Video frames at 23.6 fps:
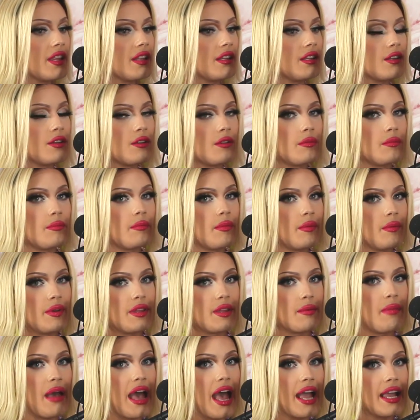
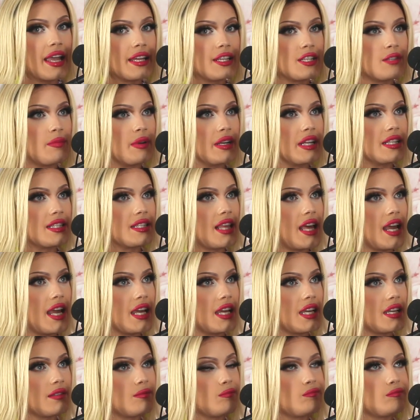a package, but it's
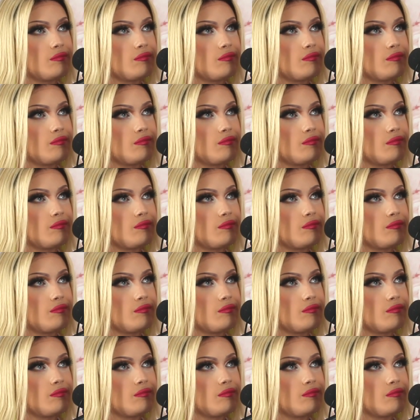like,